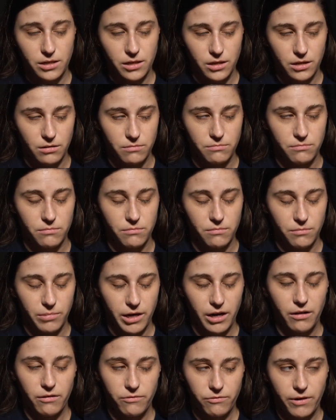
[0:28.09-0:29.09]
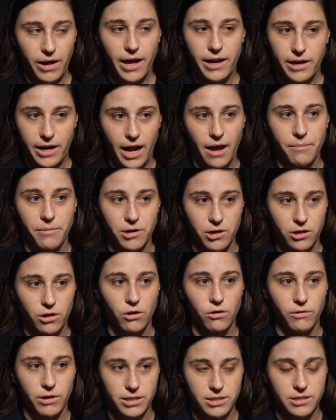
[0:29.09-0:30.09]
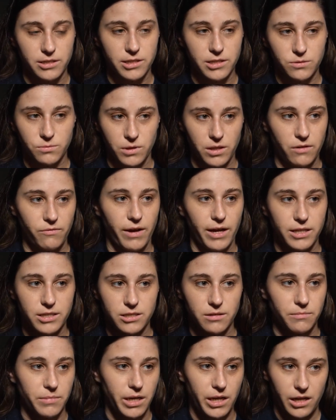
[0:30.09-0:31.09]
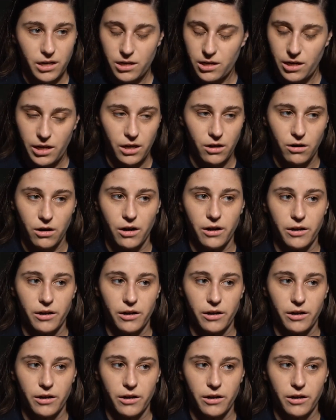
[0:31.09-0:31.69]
um, but I've had it happen to co-residents where they've had somebody in an ER